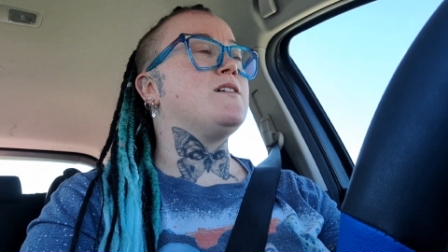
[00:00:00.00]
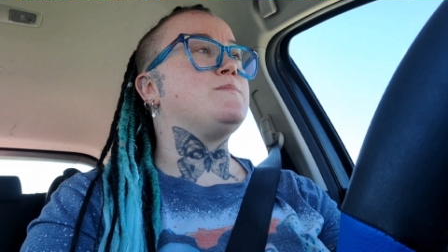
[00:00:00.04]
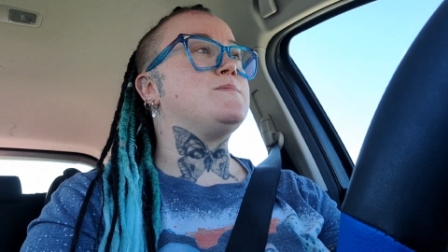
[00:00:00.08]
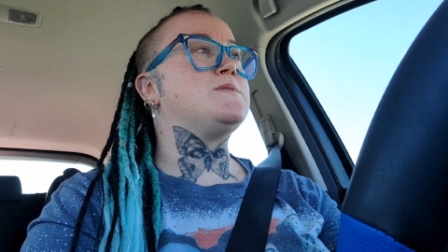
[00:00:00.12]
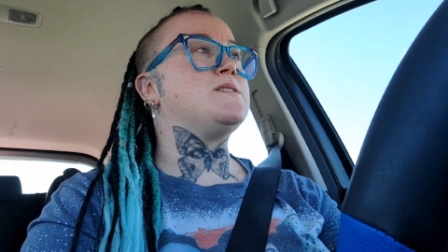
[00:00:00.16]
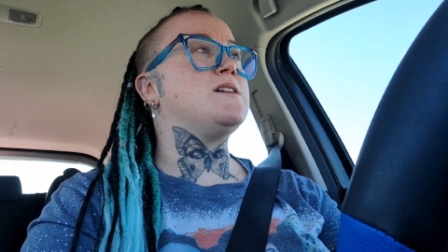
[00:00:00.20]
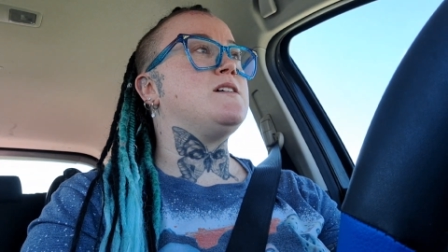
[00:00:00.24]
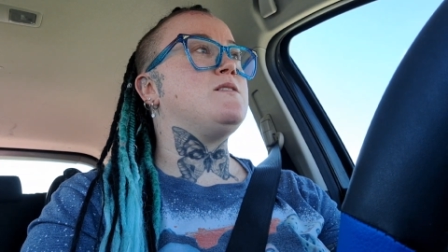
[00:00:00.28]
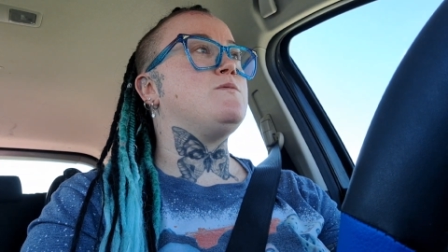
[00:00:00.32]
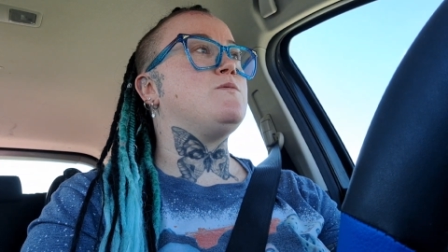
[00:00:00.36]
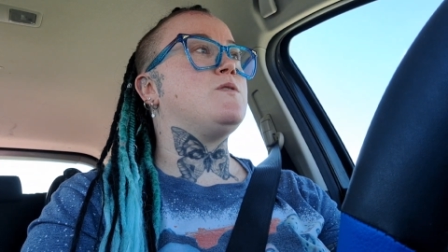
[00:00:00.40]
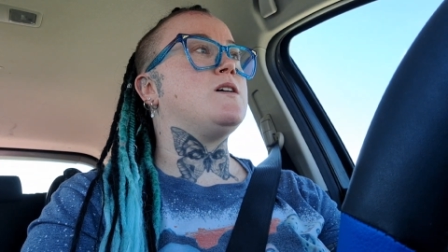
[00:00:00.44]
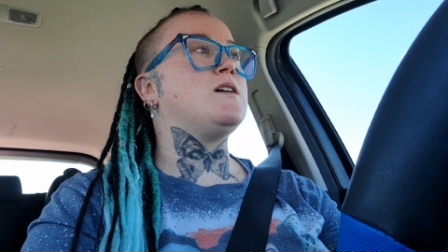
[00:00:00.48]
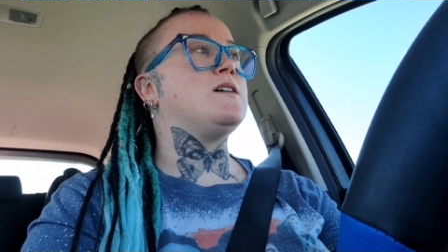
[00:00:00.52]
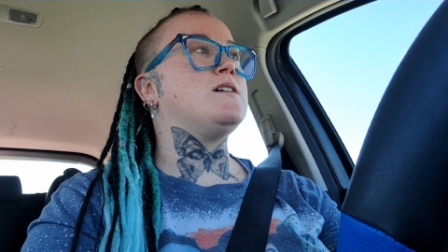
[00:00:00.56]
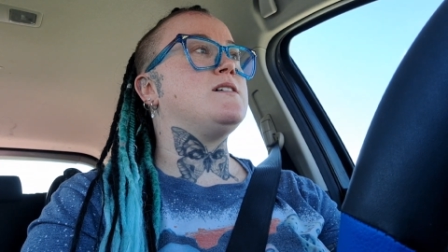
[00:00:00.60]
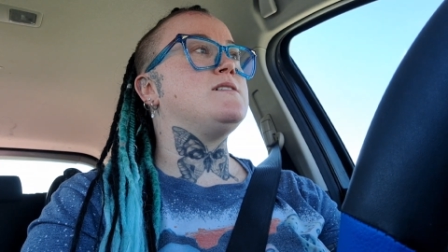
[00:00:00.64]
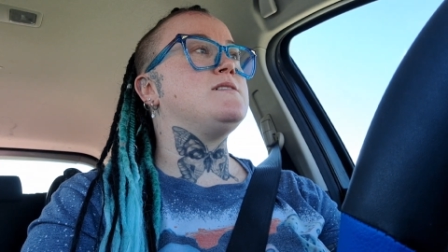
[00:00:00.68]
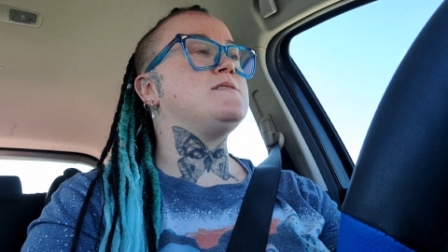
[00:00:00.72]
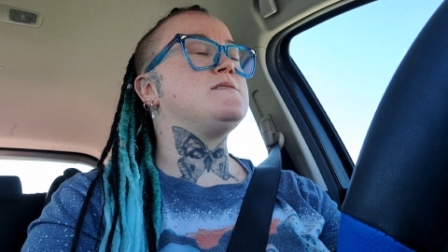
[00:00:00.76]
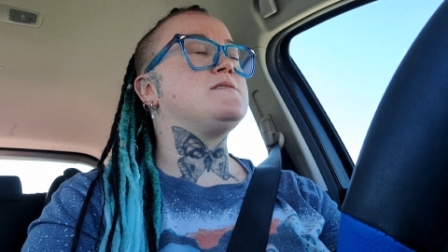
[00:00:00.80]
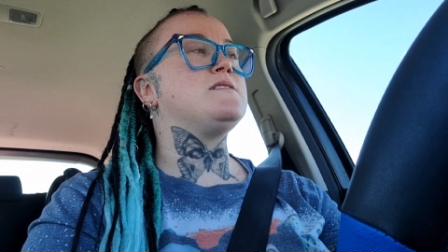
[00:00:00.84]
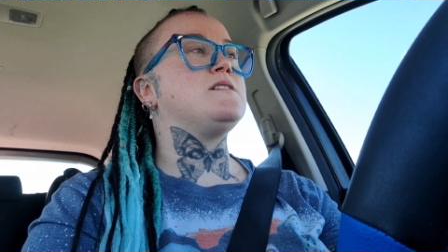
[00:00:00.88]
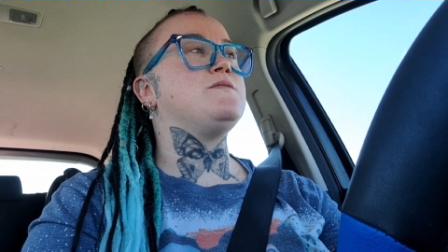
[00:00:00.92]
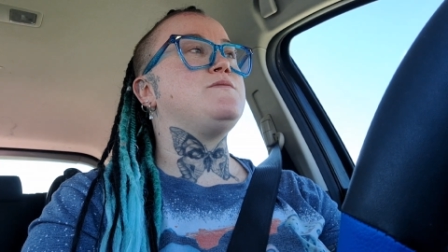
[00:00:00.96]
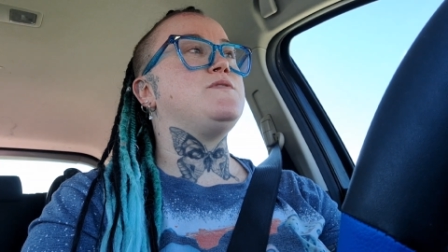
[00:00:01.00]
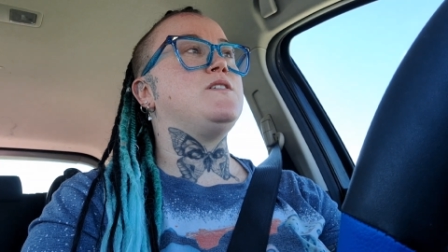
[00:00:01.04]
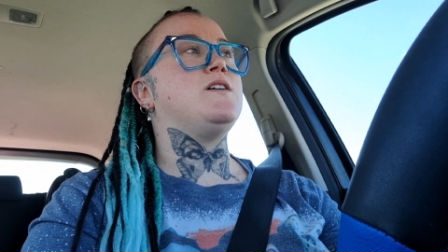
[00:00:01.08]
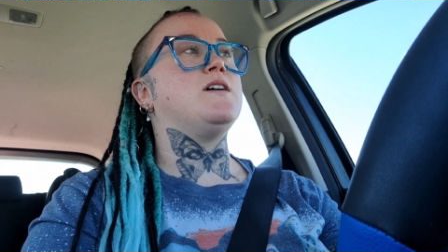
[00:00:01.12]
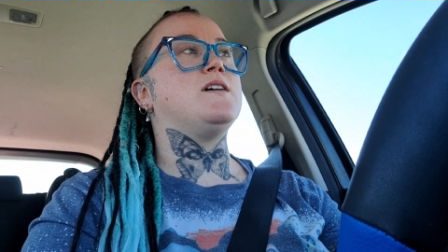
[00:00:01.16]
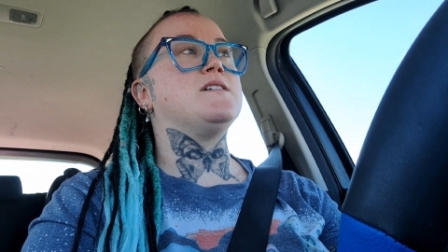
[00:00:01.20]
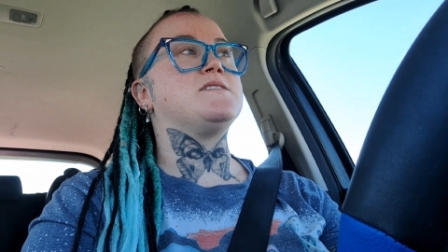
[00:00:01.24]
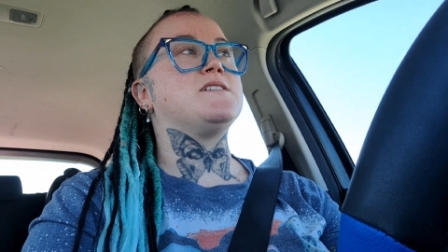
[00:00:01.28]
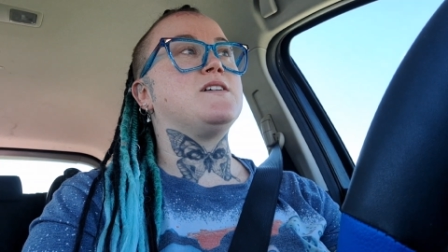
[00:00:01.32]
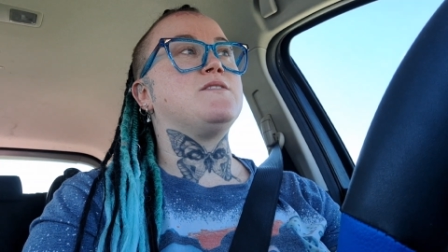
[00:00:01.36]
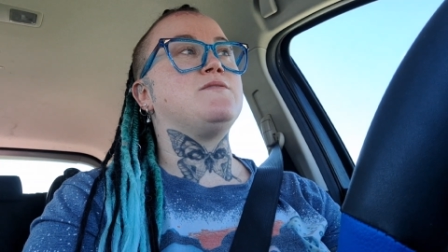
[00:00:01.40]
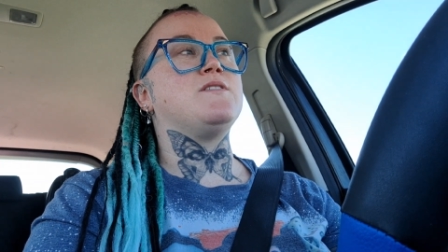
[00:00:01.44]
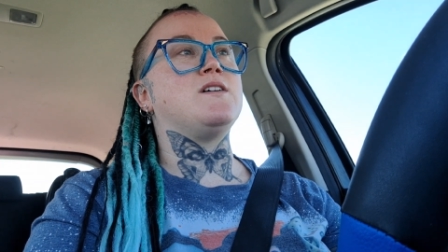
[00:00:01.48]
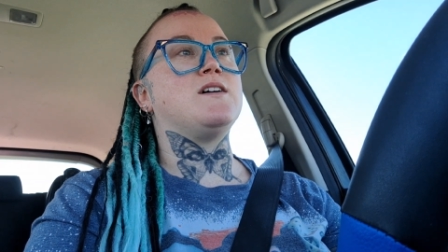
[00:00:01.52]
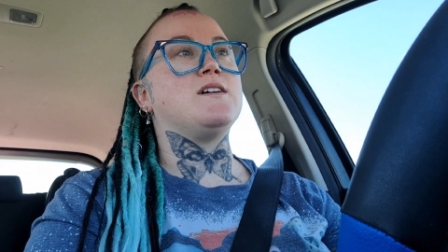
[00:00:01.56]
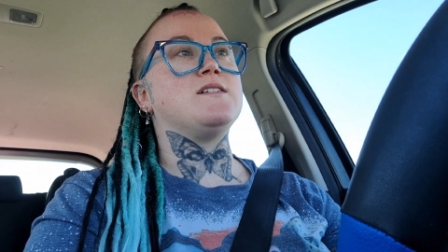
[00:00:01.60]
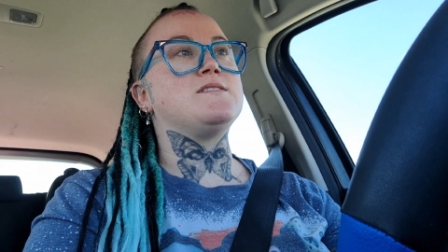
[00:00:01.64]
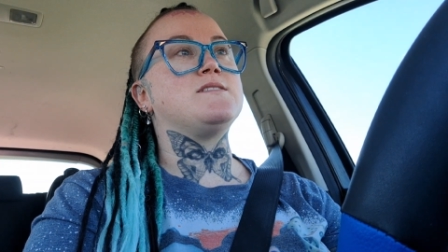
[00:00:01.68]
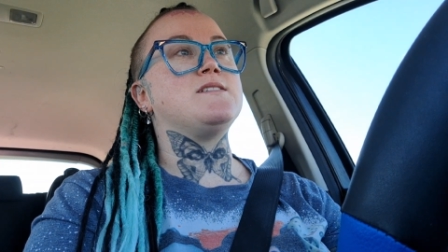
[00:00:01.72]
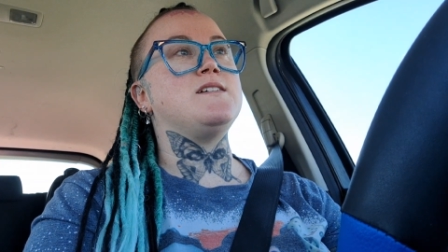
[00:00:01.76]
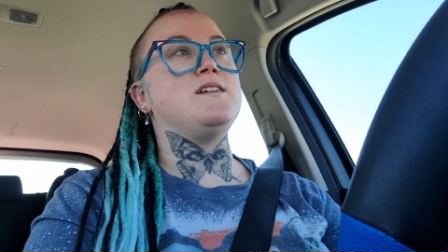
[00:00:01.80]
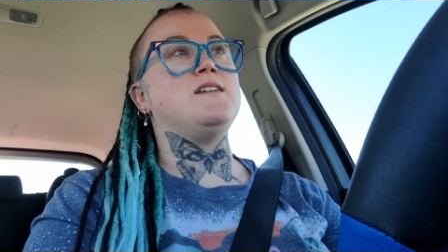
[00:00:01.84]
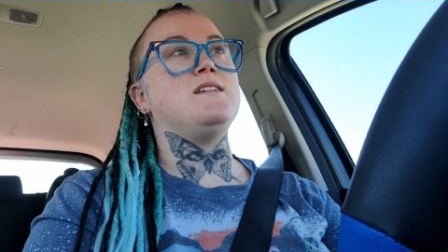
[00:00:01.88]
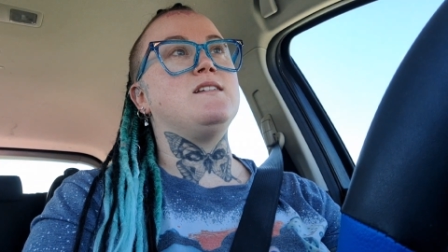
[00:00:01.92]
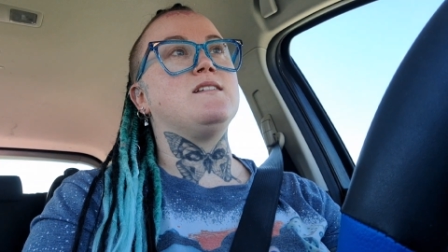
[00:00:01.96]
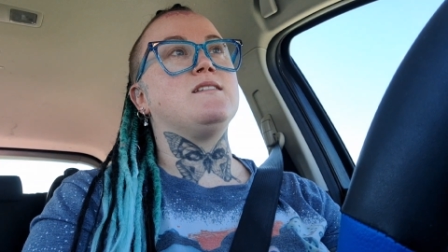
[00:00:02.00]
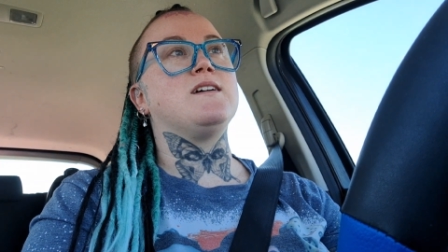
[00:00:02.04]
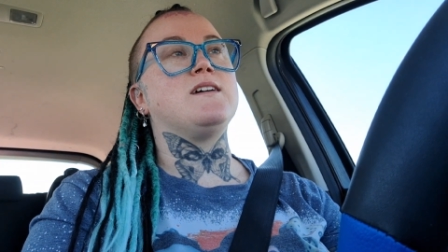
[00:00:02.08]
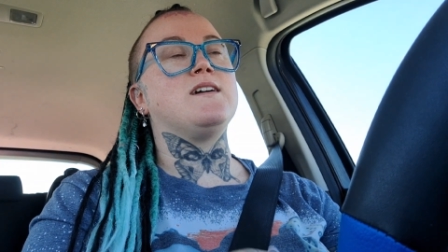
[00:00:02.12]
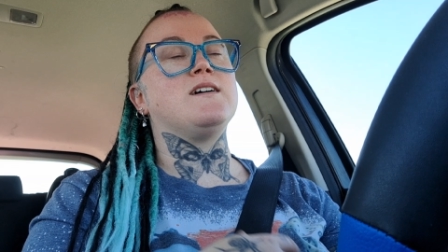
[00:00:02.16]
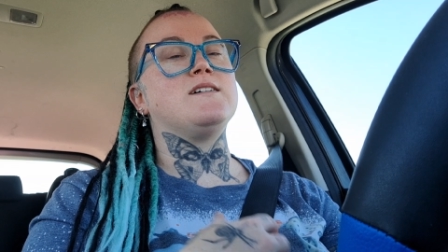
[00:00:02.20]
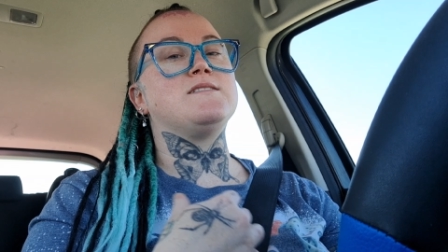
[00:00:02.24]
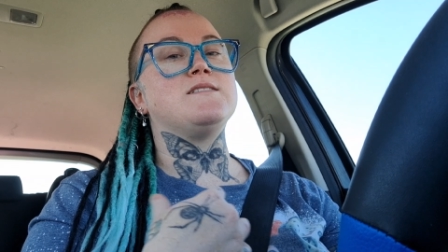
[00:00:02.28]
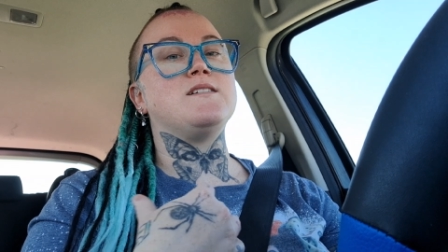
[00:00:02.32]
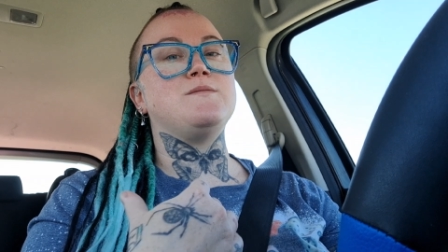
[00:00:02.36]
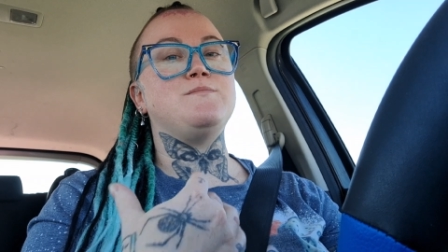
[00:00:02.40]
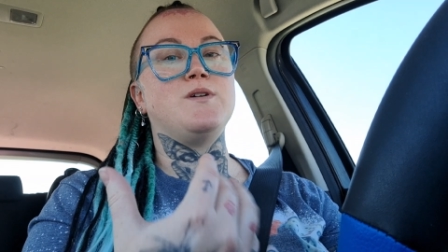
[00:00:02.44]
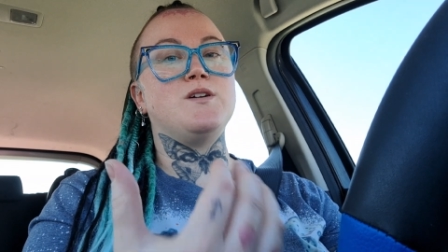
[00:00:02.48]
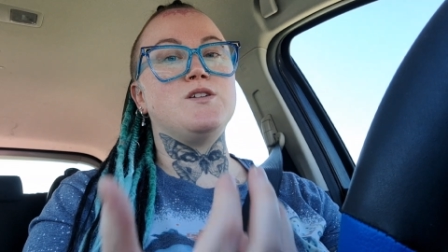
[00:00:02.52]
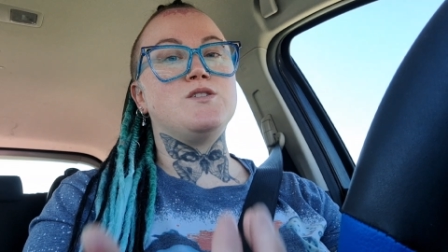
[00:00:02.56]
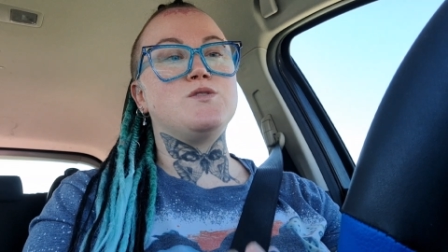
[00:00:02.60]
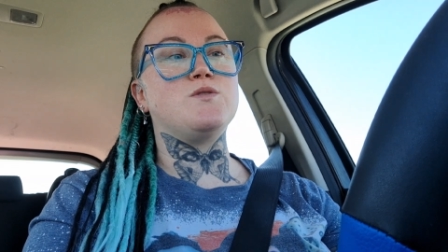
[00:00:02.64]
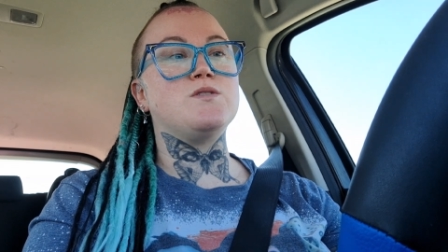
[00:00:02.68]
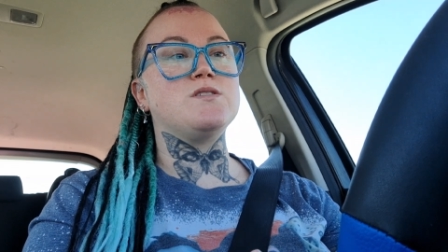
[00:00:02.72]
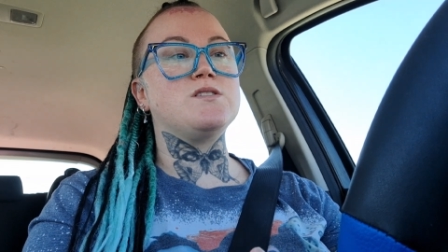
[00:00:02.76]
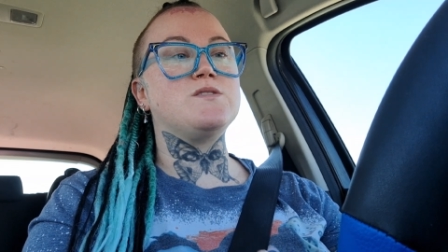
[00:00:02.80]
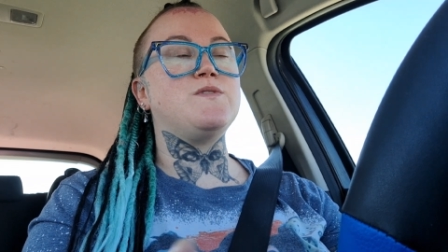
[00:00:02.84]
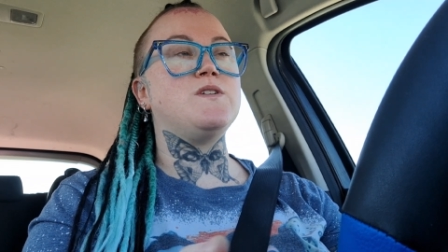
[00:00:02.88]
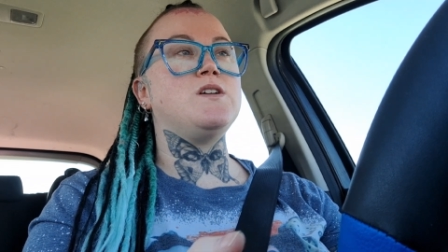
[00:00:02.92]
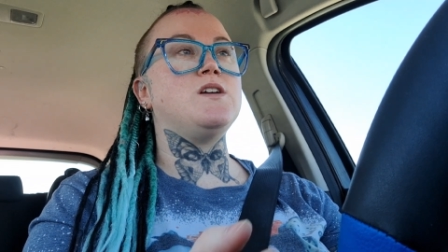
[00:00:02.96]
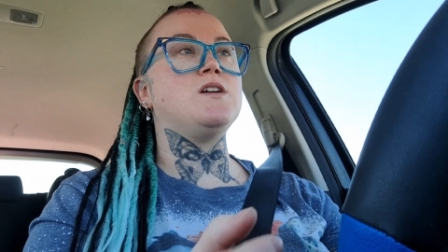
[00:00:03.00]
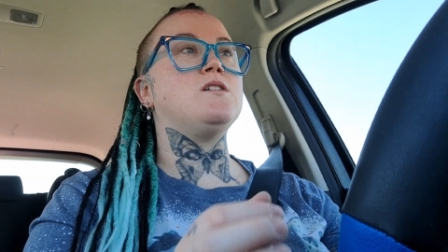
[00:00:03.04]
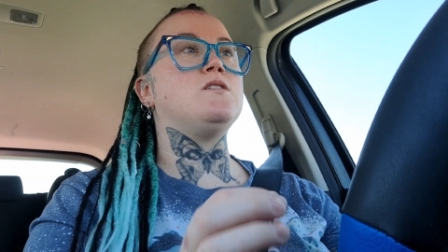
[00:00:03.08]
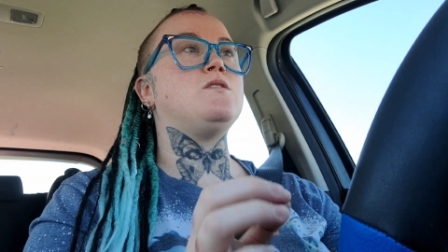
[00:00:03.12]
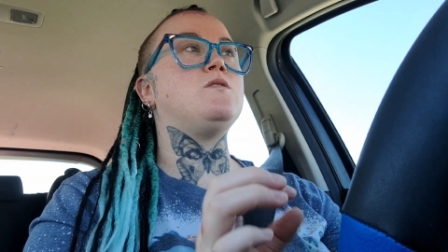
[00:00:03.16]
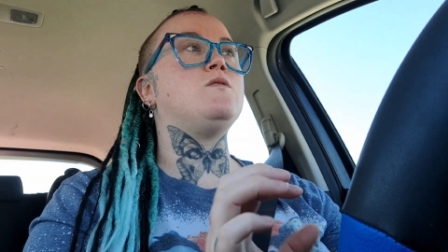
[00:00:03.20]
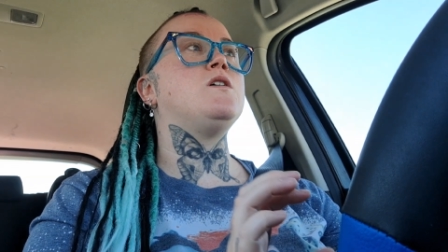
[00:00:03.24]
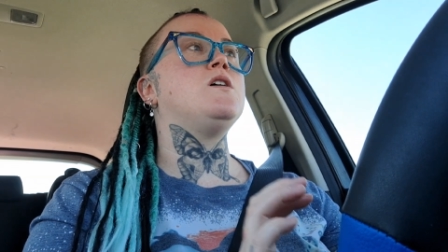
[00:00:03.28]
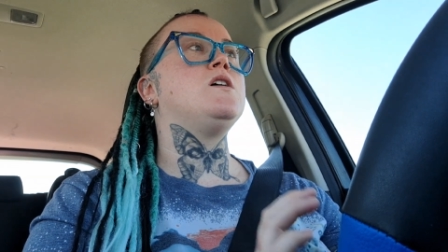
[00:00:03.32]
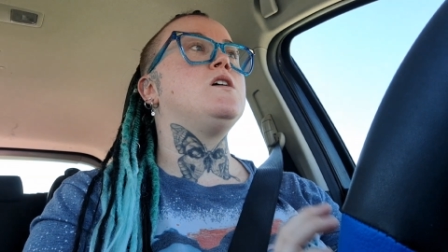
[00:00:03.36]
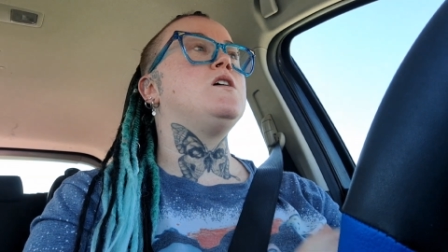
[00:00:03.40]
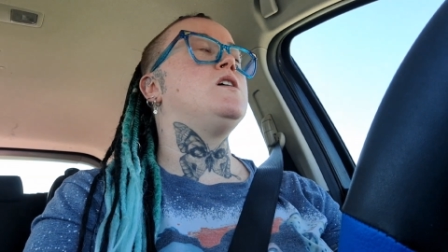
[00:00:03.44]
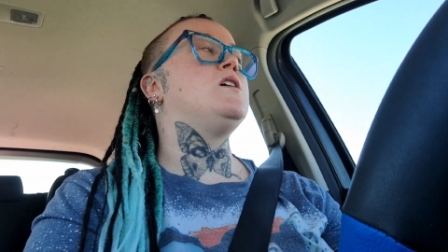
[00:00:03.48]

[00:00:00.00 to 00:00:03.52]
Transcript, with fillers: update wise, if you guys have not seen, like I said, my shorts video,